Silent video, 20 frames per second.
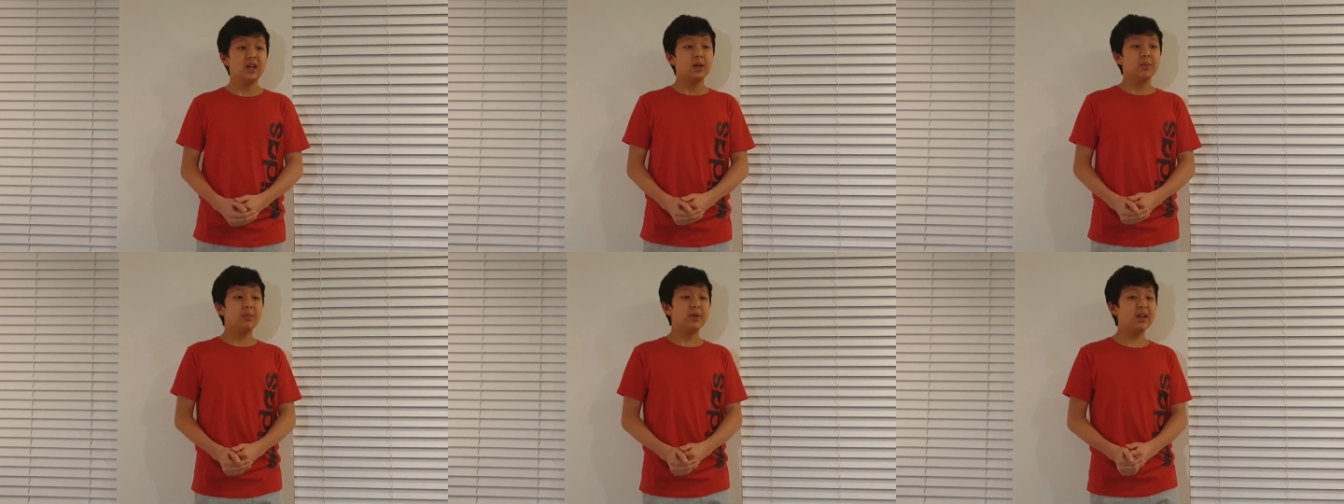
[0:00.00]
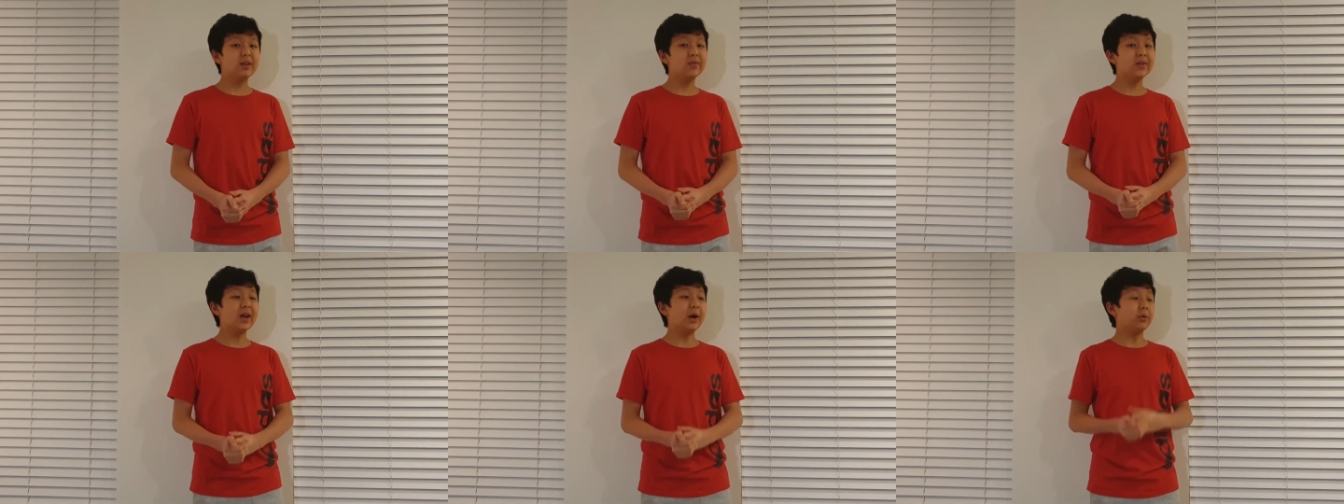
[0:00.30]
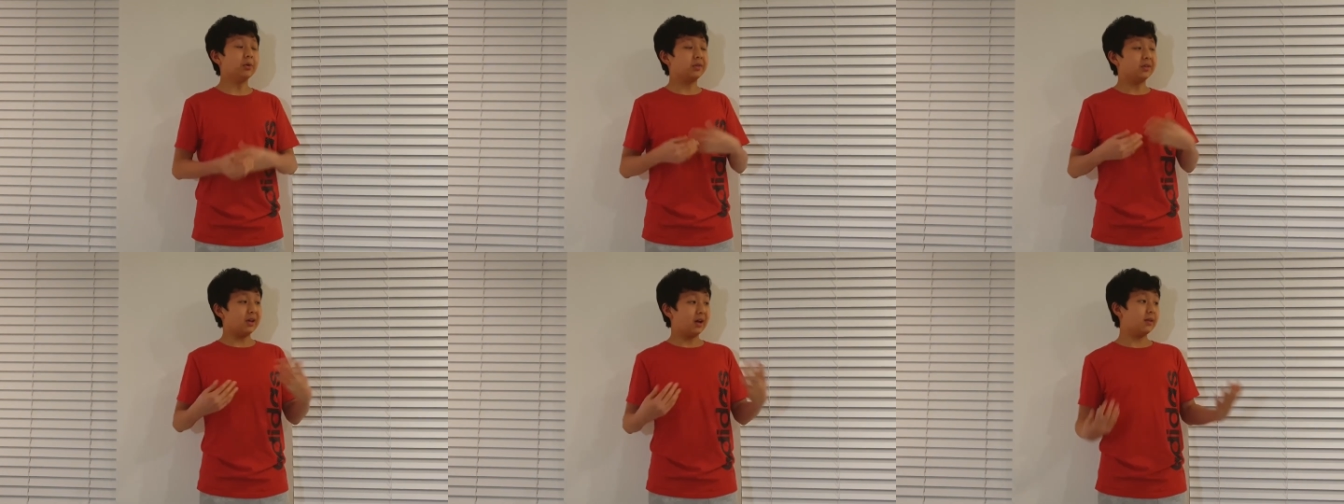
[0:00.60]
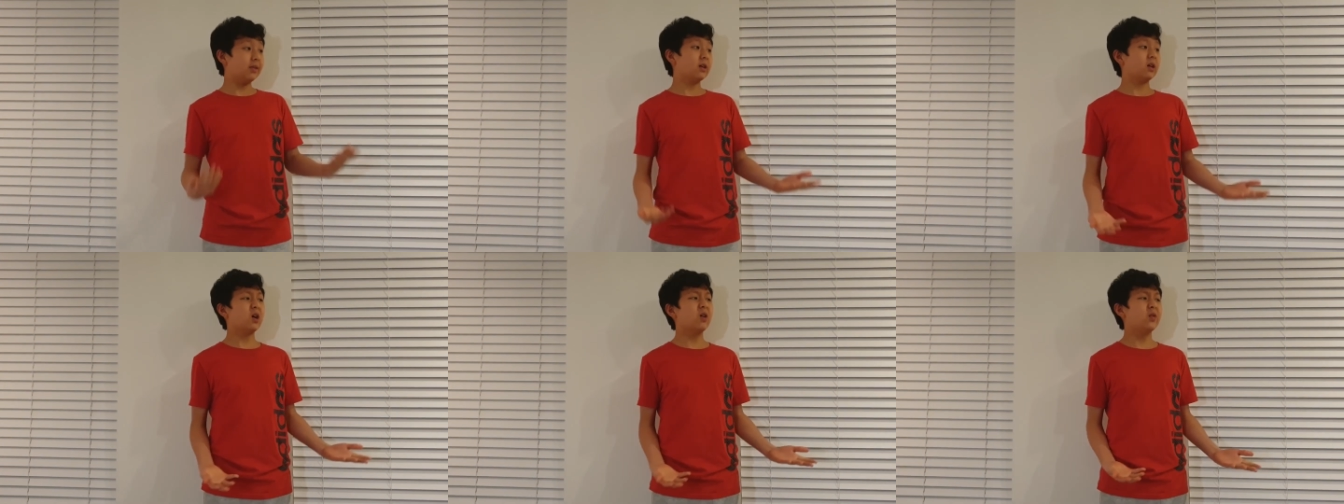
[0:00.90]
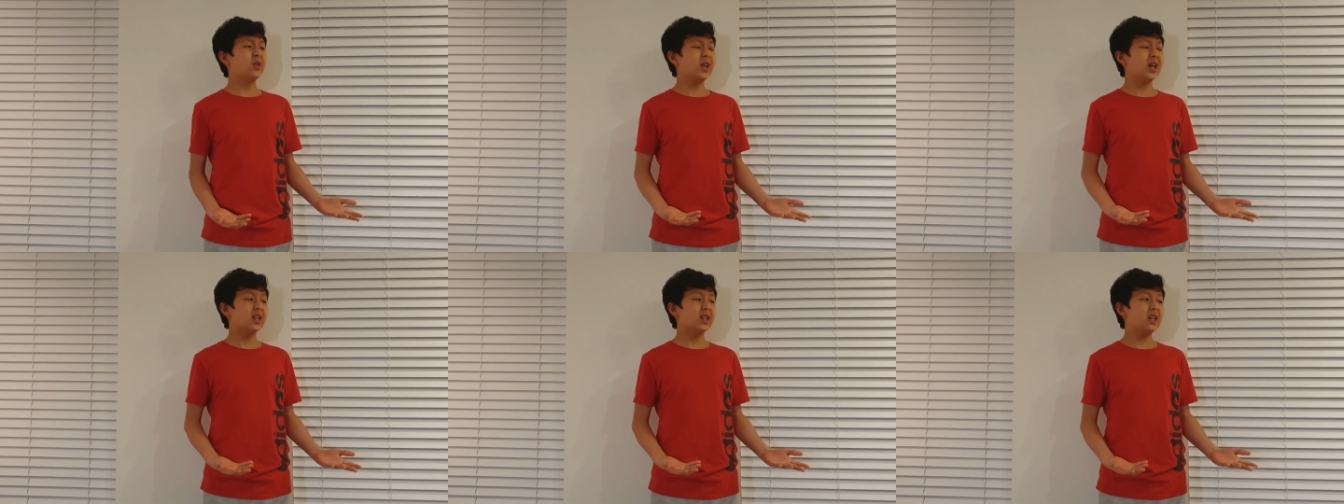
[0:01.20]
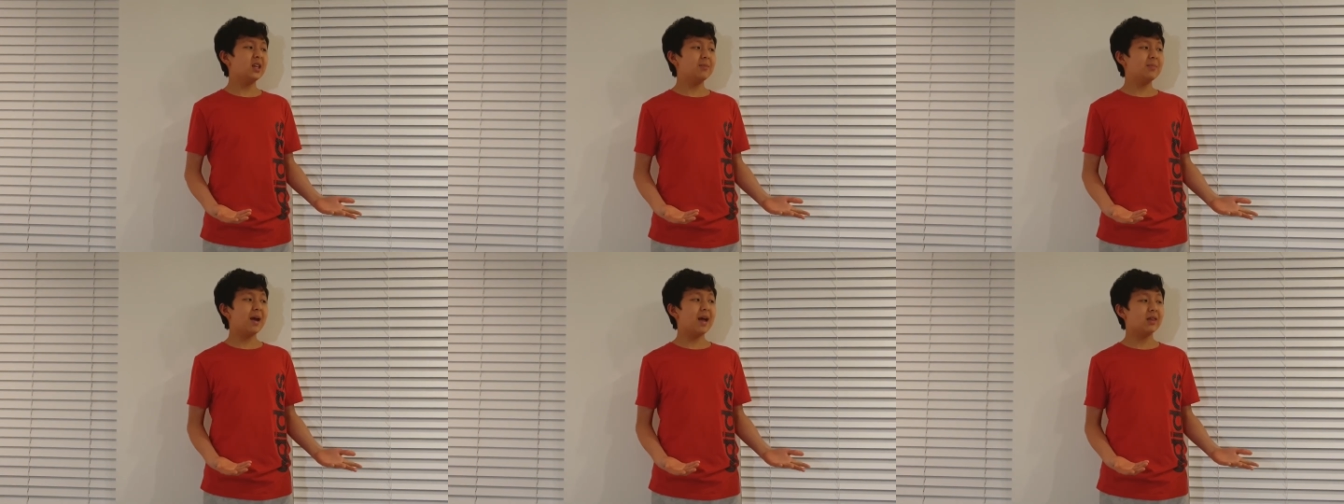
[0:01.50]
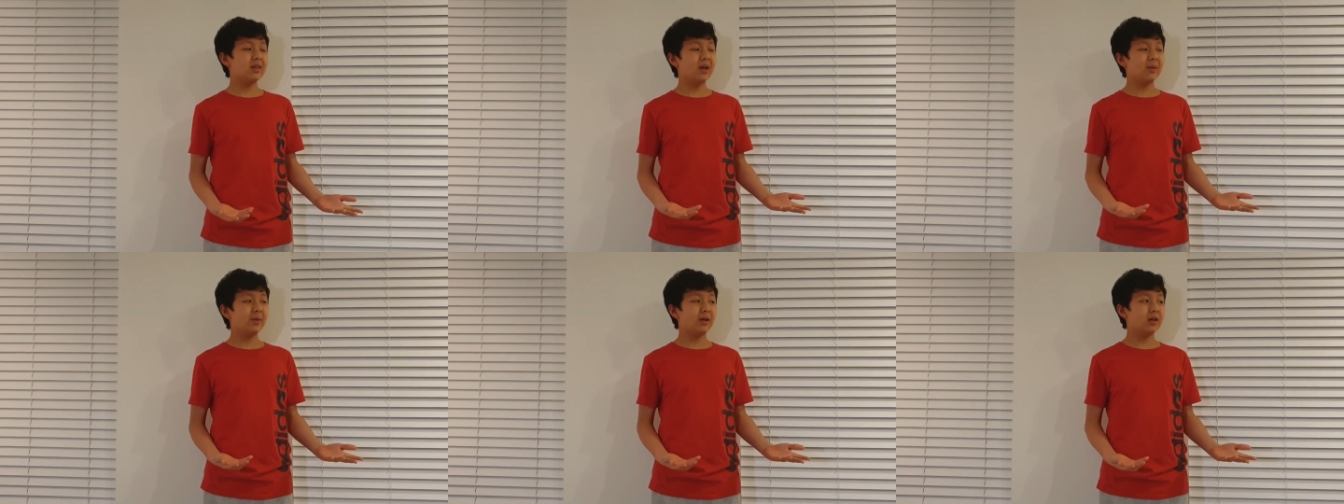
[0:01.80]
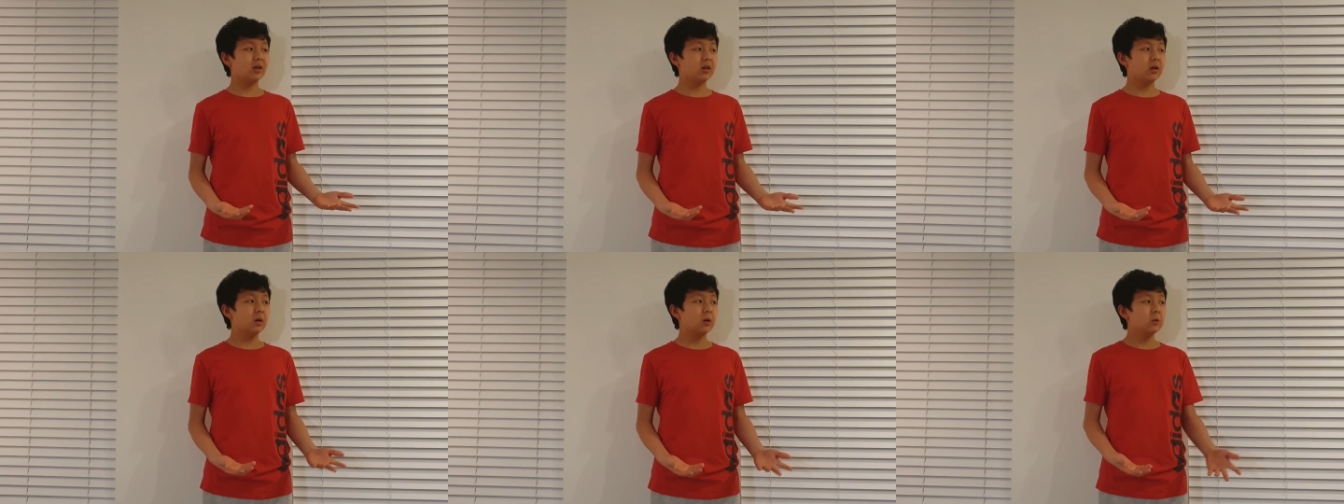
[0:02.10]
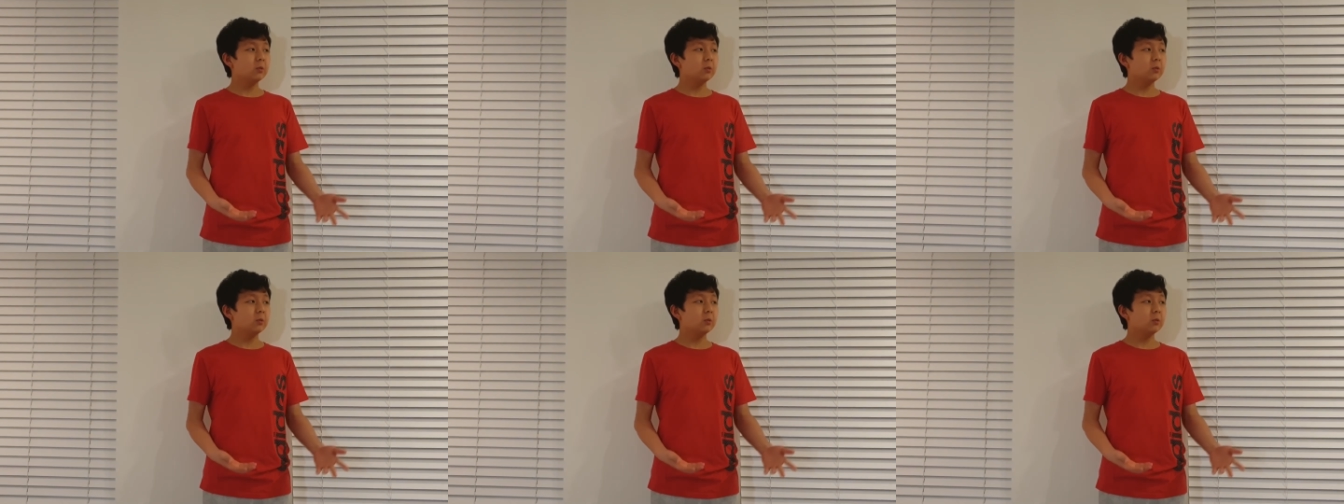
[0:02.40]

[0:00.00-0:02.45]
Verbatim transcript: But even outside the COVID-19 pandemic,